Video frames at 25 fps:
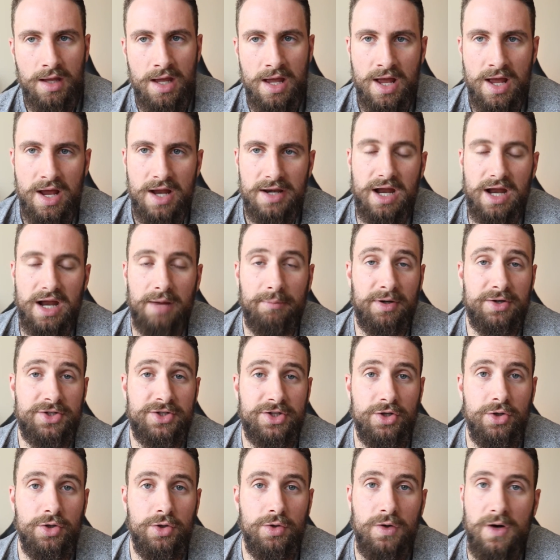Number
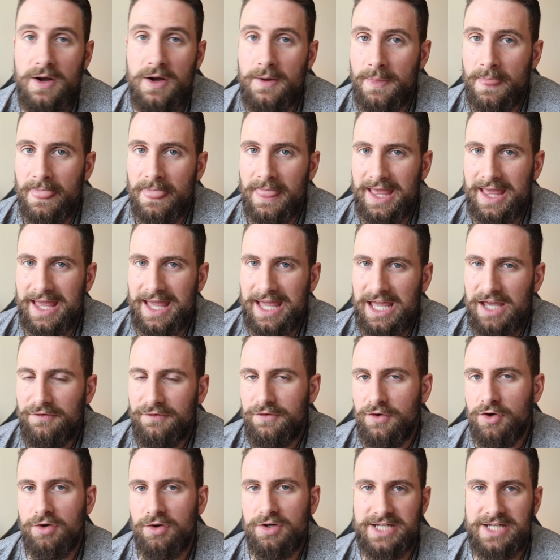2, if
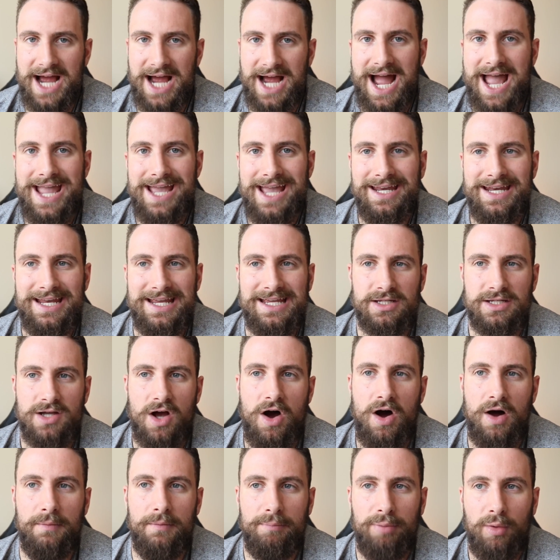your diet is
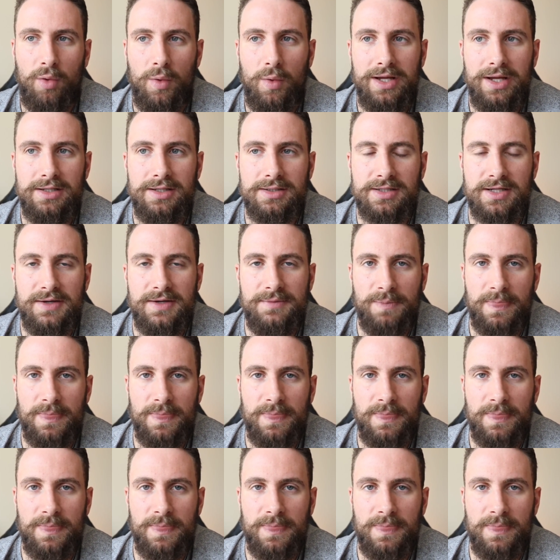on point,